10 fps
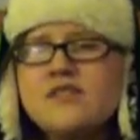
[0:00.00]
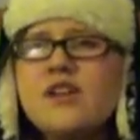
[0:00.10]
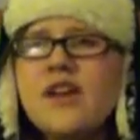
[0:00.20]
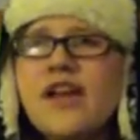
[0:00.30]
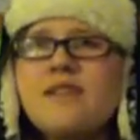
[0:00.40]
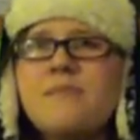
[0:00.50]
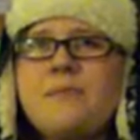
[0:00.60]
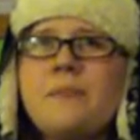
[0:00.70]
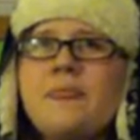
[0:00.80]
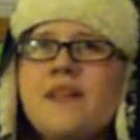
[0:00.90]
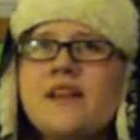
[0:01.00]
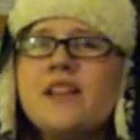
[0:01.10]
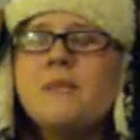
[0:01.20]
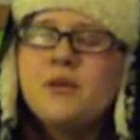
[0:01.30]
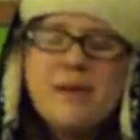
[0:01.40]
okay.
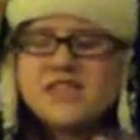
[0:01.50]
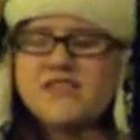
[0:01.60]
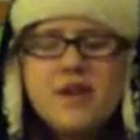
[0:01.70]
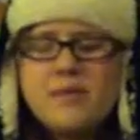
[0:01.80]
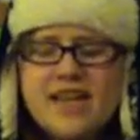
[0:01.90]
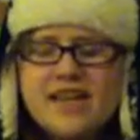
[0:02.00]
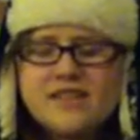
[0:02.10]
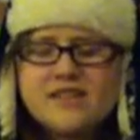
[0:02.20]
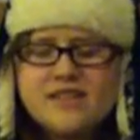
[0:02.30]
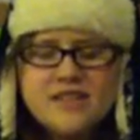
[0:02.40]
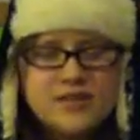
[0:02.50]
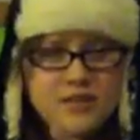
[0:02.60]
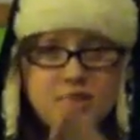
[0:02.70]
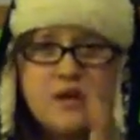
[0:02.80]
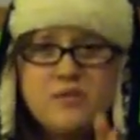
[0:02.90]
Let me go back to the very beginning.
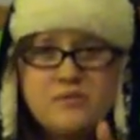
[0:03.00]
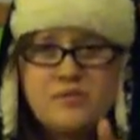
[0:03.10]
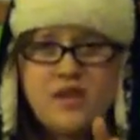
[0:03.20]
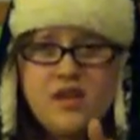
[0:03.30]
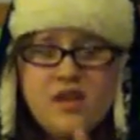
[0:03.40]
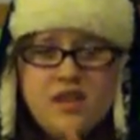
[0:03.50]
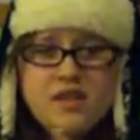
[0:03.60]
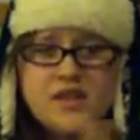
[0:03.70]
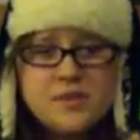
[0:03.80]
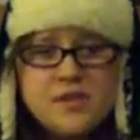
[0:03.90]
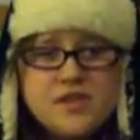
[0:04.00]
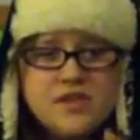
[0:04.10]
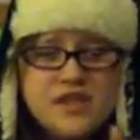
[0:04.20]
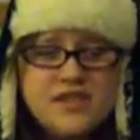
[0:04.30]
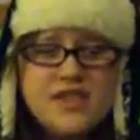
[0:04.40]
So, this
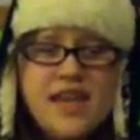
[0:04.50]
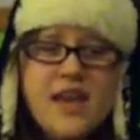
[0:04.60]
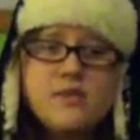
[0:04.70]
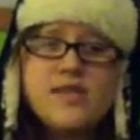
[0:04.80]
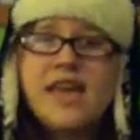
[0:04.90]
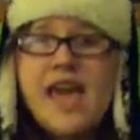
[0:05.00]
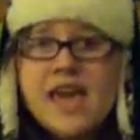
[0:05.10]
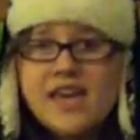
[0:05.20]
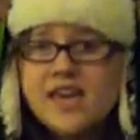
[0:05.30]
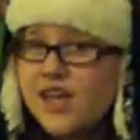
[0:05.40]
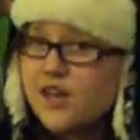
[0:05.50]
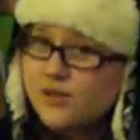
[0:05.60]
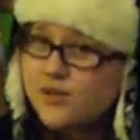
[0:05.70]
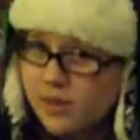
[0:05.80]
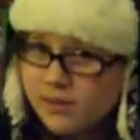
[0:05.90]
person on DA was like, hey, can
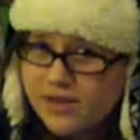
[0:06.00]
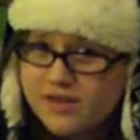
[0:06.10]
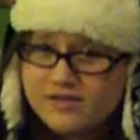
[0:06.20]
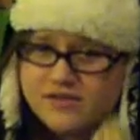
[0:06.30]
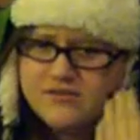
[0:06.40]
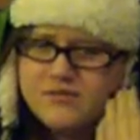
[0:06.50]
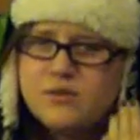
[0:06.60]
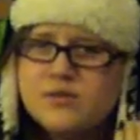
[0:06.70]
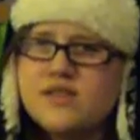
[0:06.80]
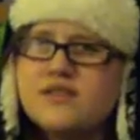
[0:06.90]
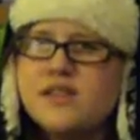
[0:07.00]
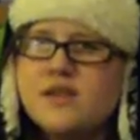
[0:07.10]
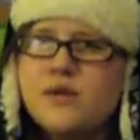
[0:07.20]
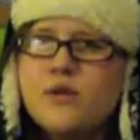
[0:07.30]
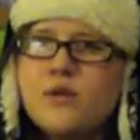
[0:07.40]
you draw me a, what was it,
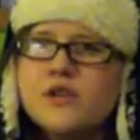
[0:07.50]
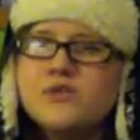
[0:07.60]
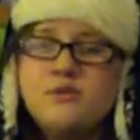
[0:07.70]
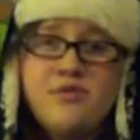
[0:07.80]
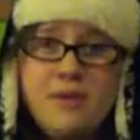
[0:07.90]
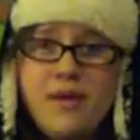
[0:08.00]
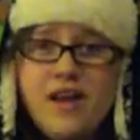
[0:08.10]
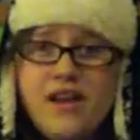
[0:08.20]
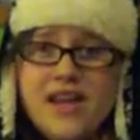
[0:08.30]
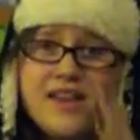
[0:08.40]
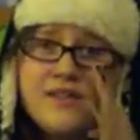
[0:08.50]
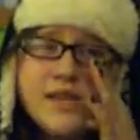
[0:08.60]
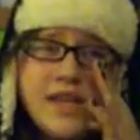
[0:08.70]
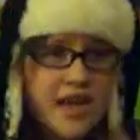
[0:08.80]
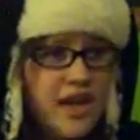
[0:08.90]
Zero Horse from Vampire Knight? And I was
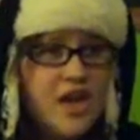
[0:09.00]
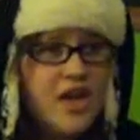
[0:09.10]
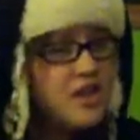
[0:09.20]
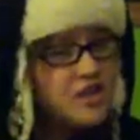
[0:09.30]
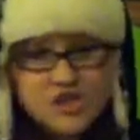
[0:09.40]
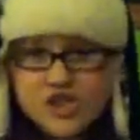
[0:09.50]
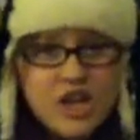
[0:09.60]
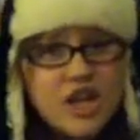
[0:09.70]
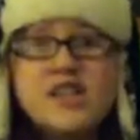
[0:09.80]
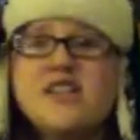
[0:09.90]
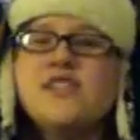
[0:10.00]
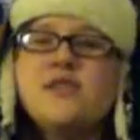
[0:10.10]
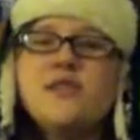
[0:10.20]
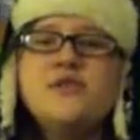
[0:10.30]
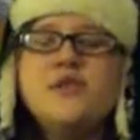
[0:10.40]
like, sure. And so
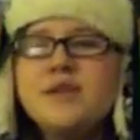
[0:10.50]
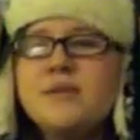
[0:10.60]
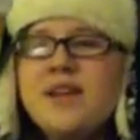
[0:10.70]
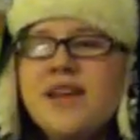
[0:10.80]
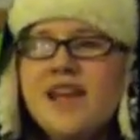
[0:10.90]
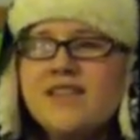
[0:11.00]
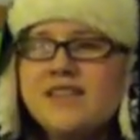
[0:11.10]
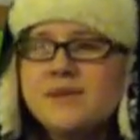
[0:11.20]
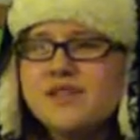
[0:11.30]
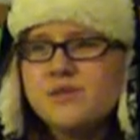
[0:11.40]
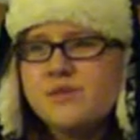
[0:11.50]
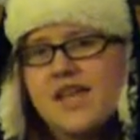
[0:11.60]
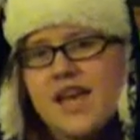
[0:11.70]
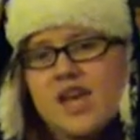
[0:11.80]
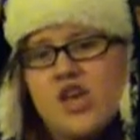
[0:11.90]
I drew him. And then Sebastian was
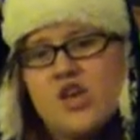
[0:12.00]
like,